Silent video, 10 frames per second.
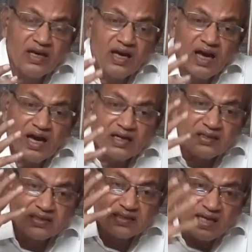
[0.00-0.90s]
and
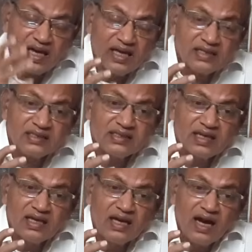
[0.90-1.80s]
a science
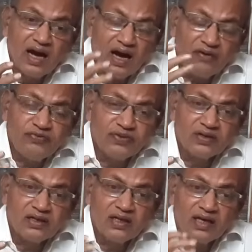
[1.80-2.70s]
of
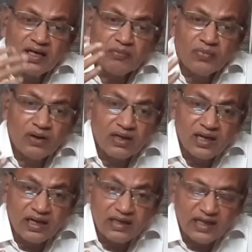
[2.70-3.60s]

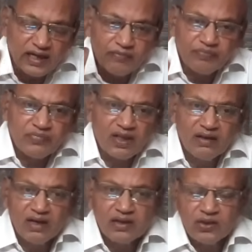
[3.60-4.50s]
immortality.
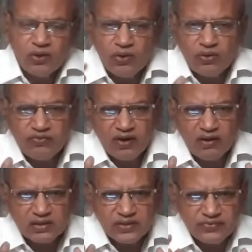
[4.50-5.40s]
The whole
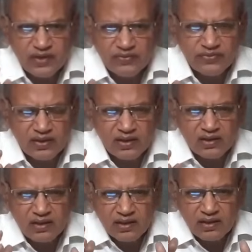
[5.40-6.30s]
philosophy of
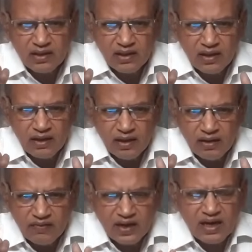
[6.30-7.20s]

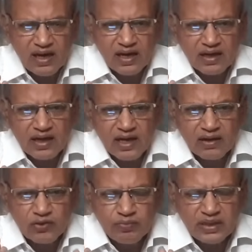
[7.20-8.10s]

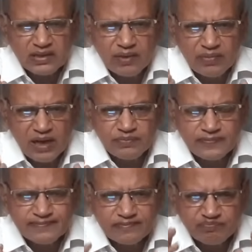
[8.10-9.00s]
Vallalar could be summed up
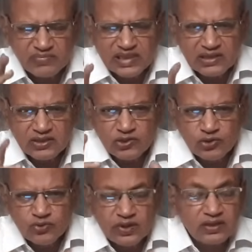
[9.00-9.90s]
in just
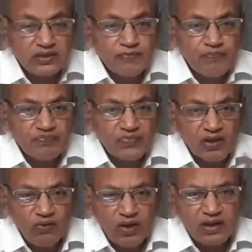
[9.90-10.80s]
two words.
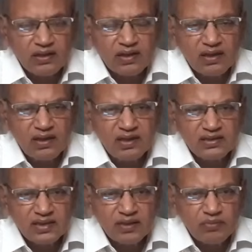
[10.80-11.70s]
One
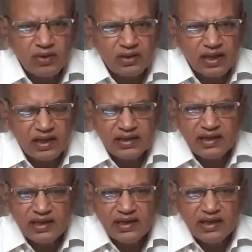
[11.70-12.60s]
is
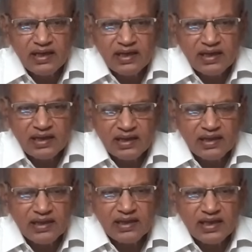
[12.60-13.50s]
immortality,
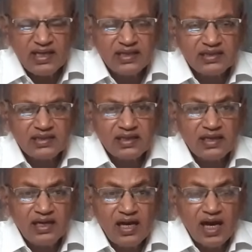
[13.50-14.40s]
another is
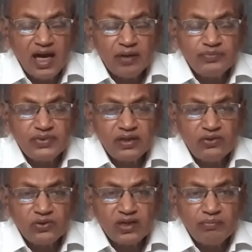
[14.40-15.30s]

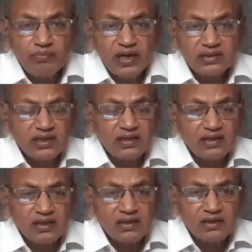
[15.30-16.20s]
absolute compassion,
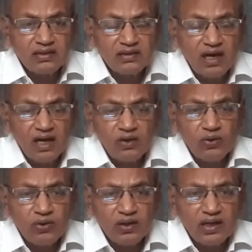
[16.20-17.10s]

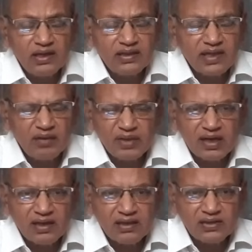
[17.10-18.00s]
Arul in Tamil.
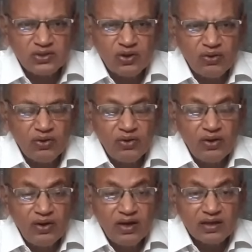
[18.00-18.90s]
So,
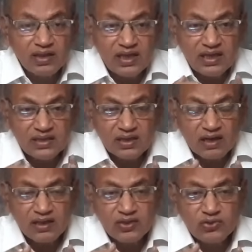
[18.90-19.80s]
these are
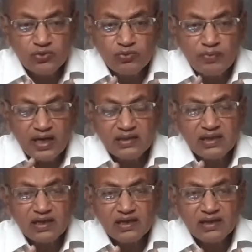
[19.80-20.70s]
the two major